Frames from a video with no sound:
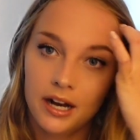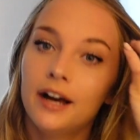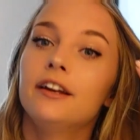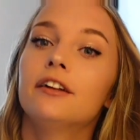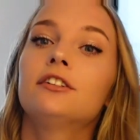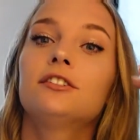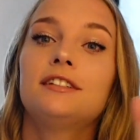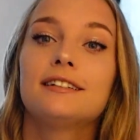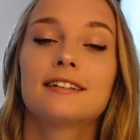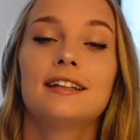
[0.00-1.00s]
Another
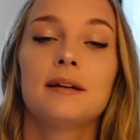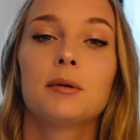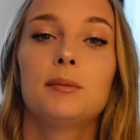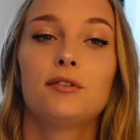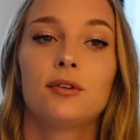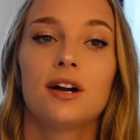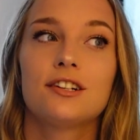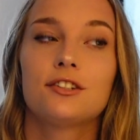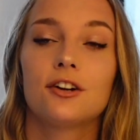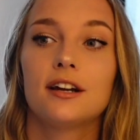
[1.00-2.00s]
disclaimer before I
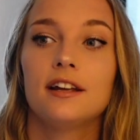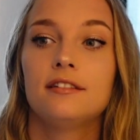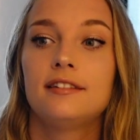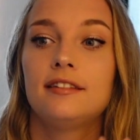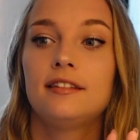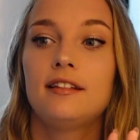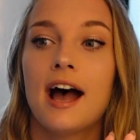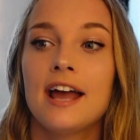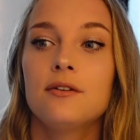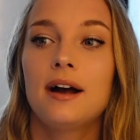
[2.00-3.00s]
start is
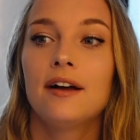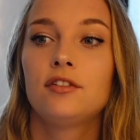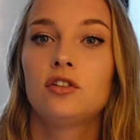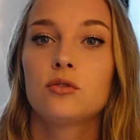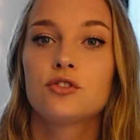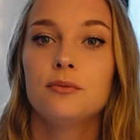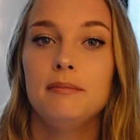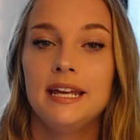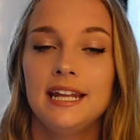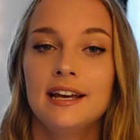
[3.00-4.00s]
I don't have social
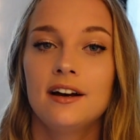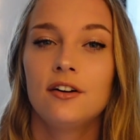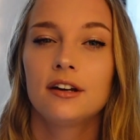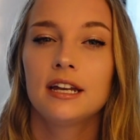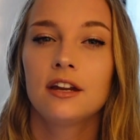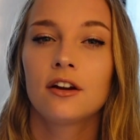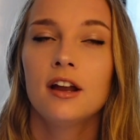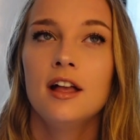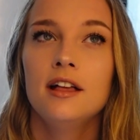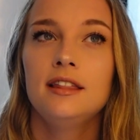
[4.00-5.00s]
media on
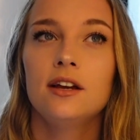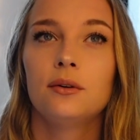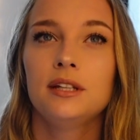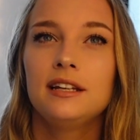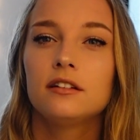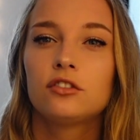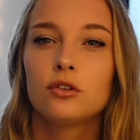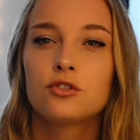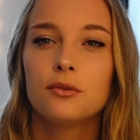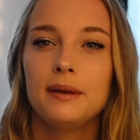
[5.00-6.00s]
here. The only
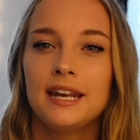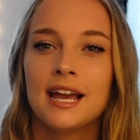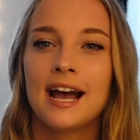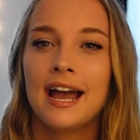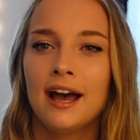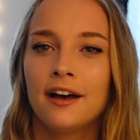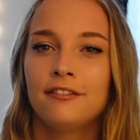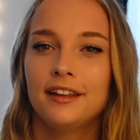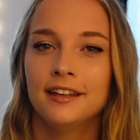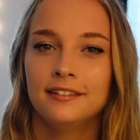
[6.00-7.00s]
social media I
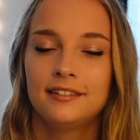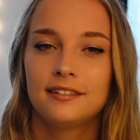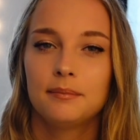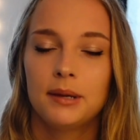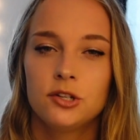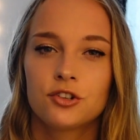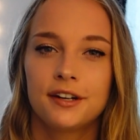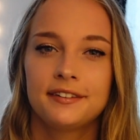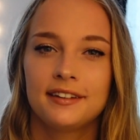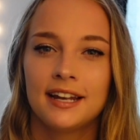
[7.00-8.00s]
have is
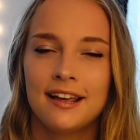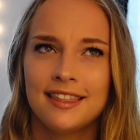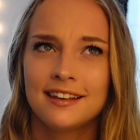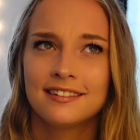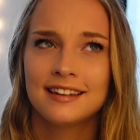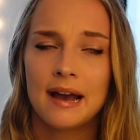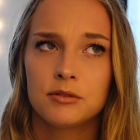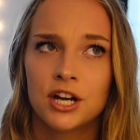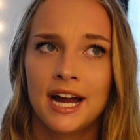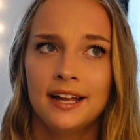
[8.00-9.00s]
Pinterest and I think
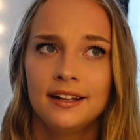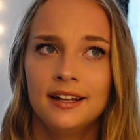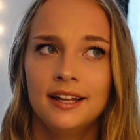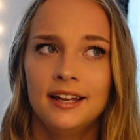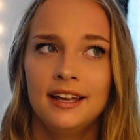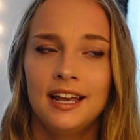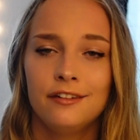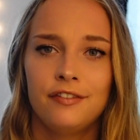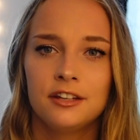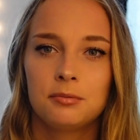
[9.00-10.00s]
Snapchat
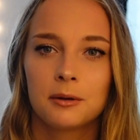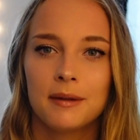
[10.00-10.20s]
and Facebook